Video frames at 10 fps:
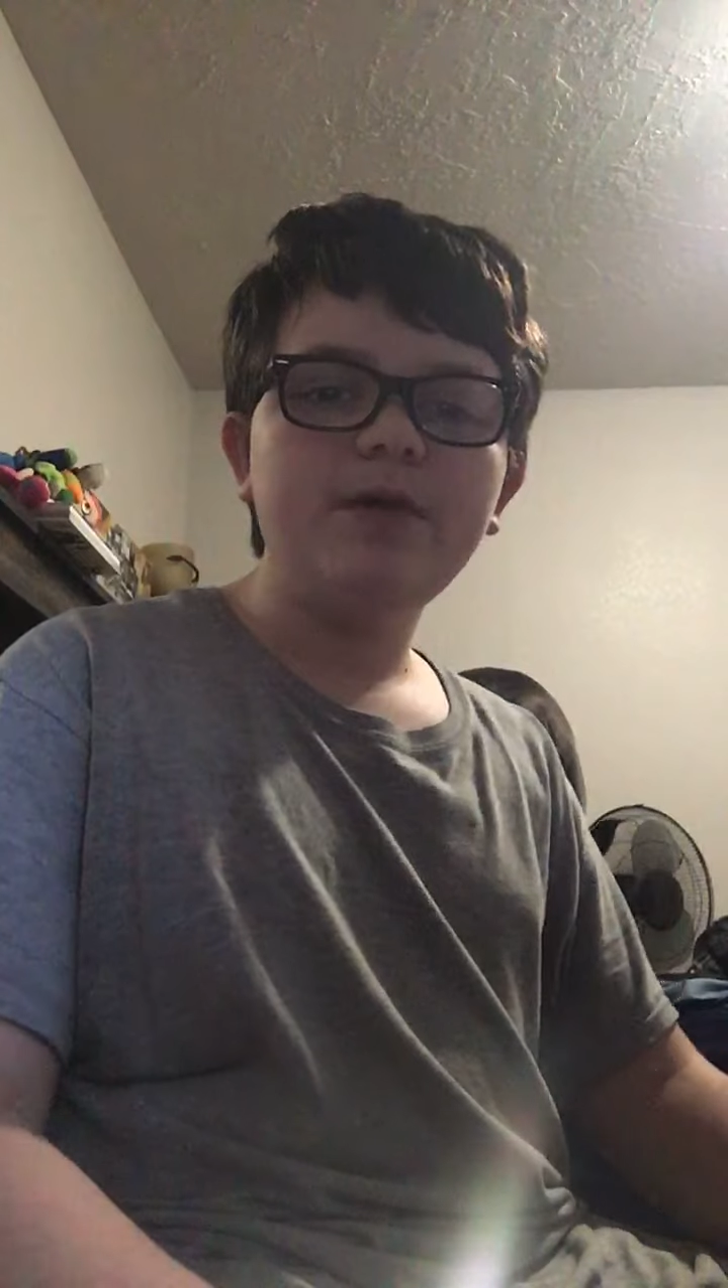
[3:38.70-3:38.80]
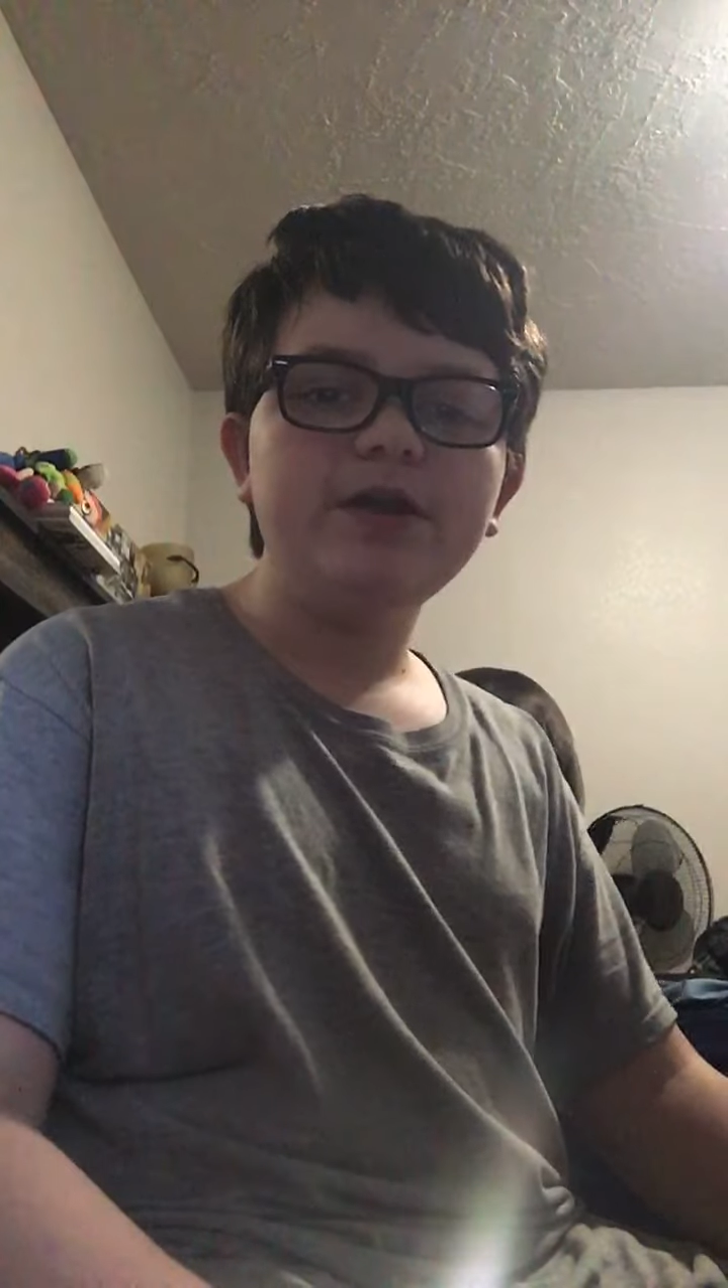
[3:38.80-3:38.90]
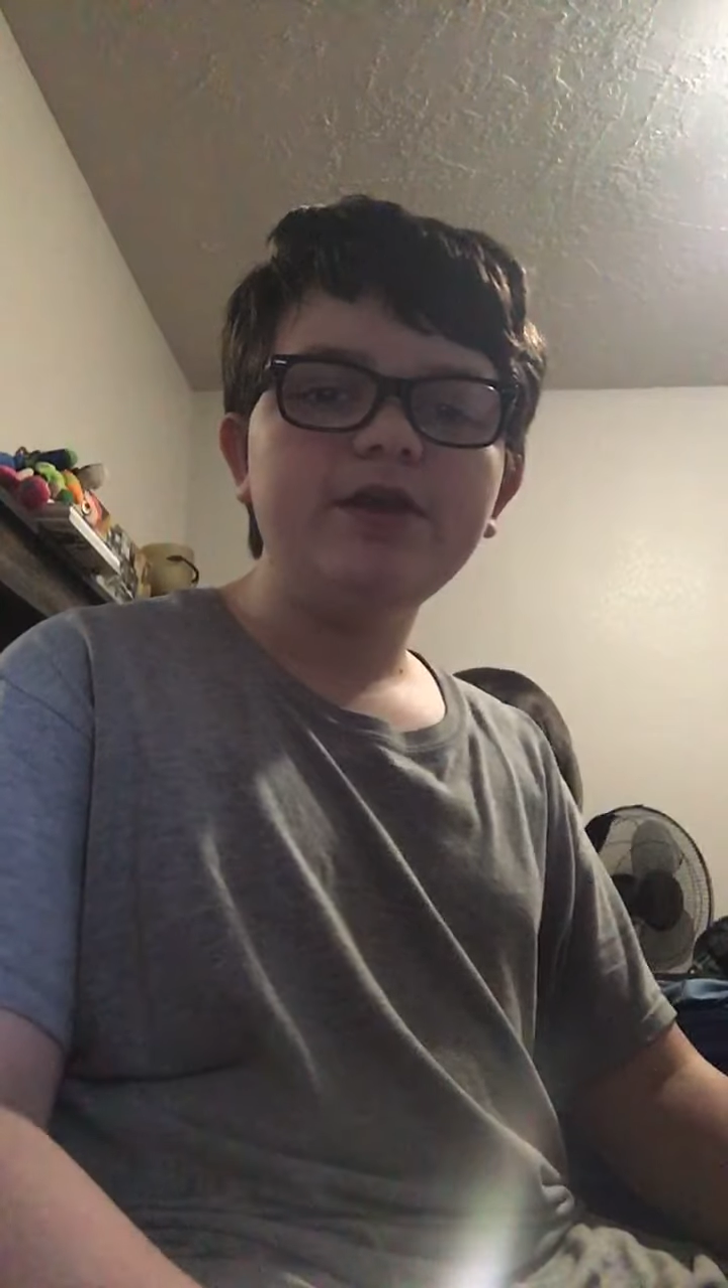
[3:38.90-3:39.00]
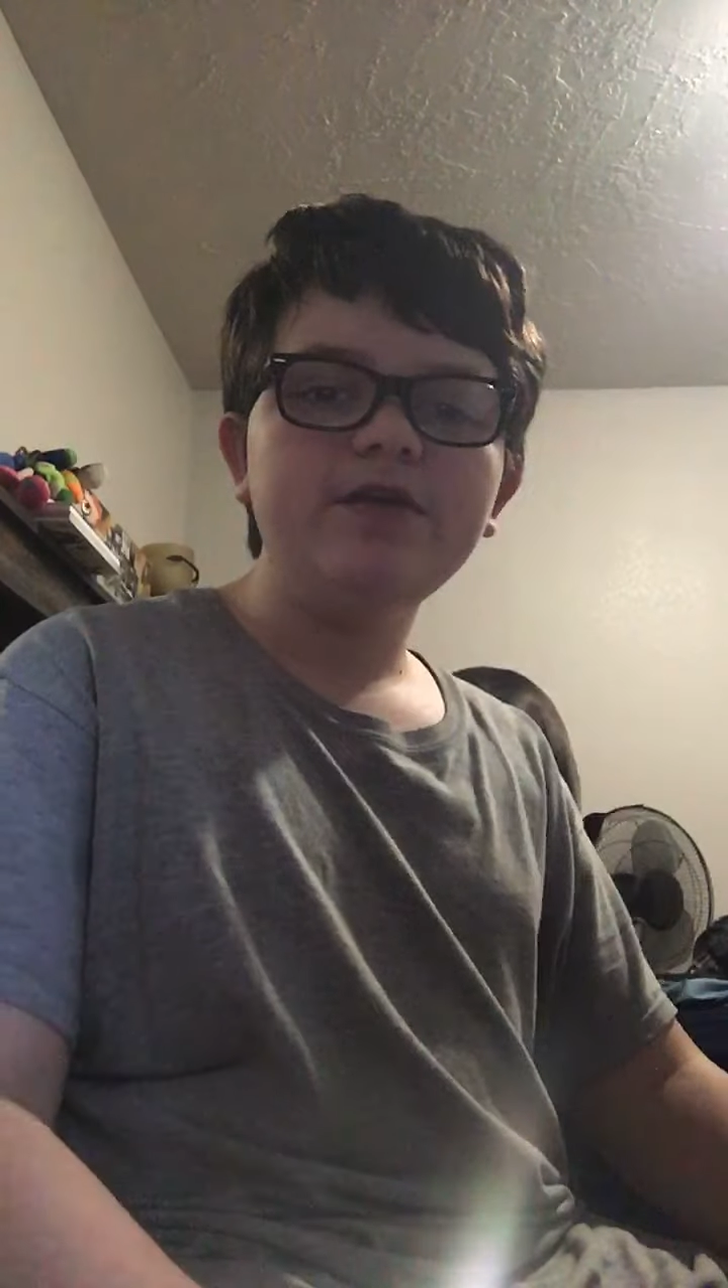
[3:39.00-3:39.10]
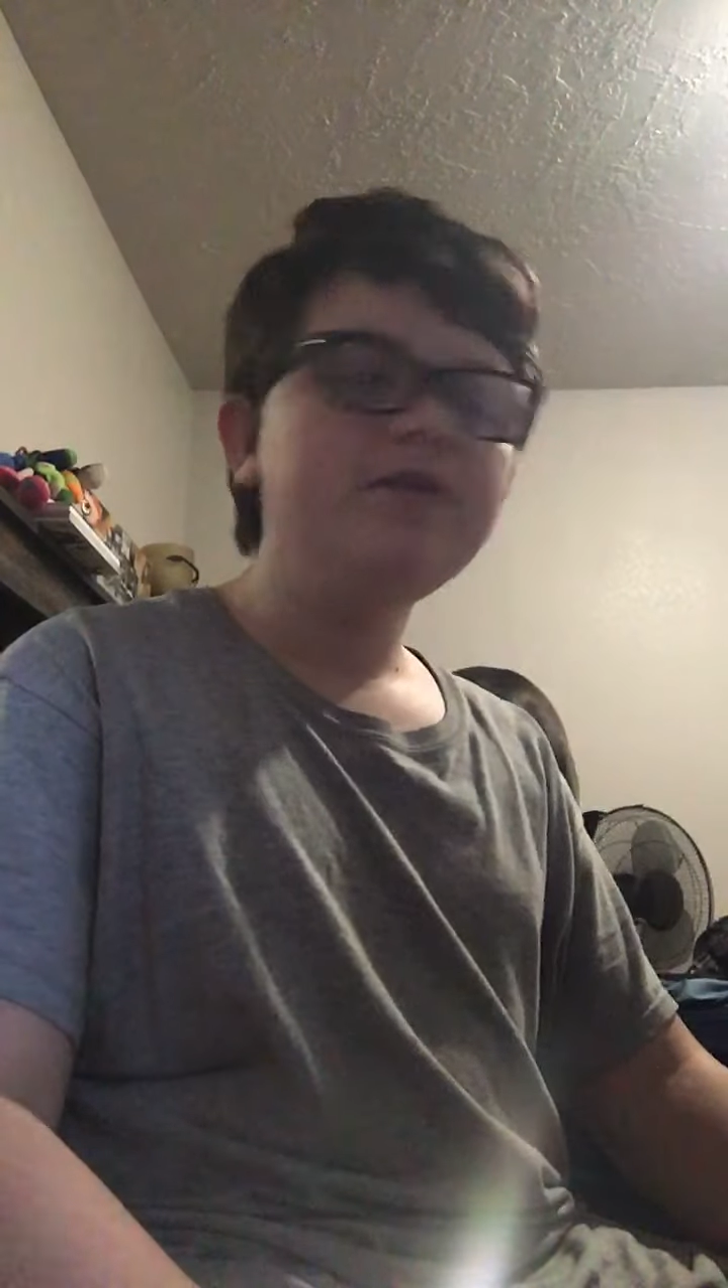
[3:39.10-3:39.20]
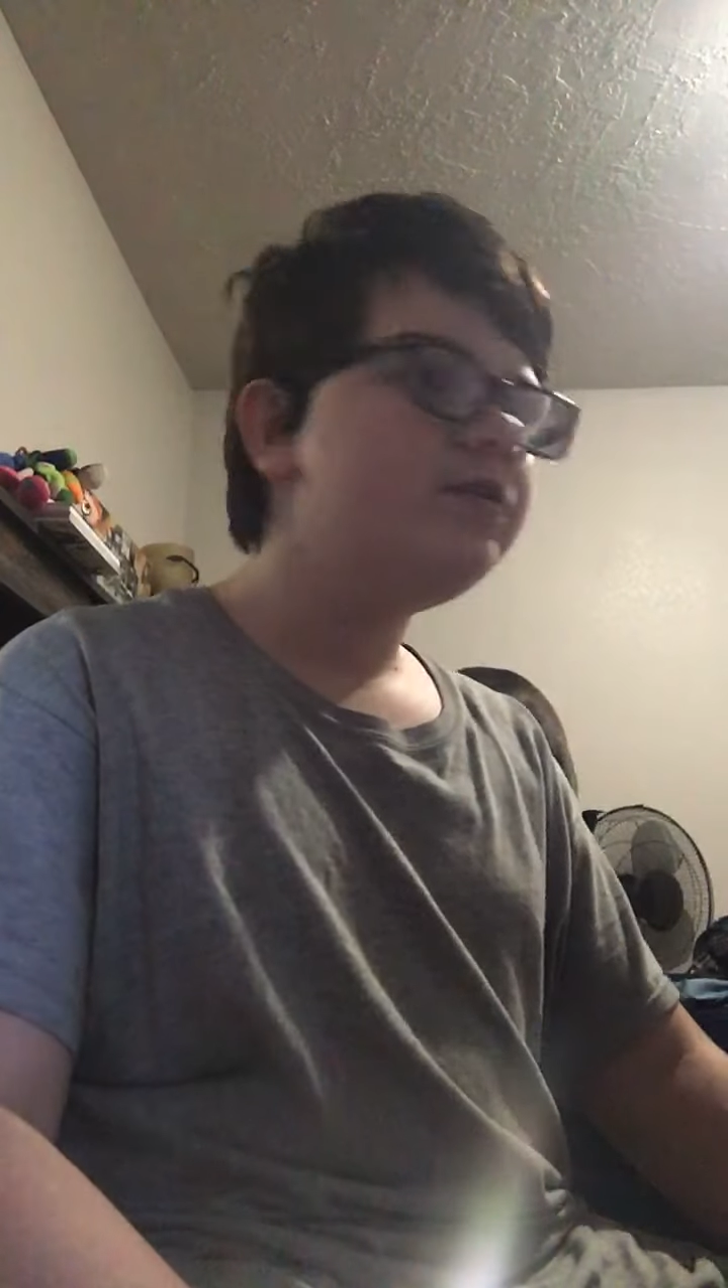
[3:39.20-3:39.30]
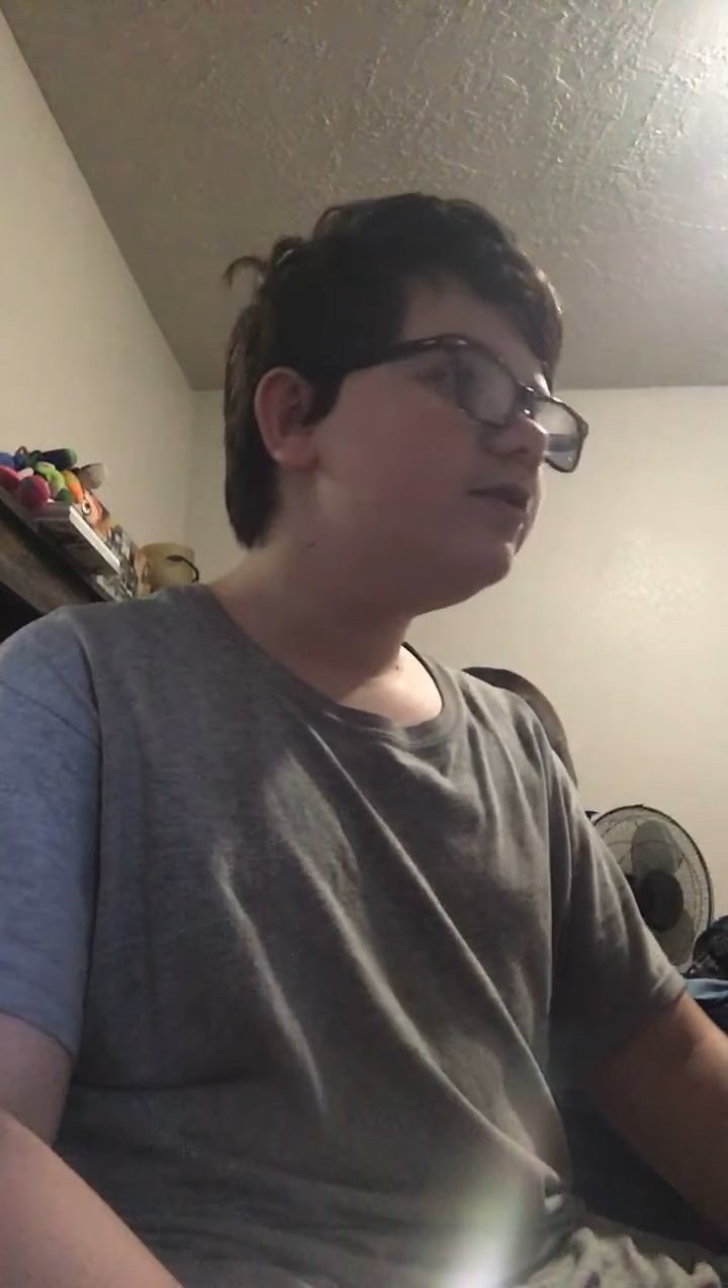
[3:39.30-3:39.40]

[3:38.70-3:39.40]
money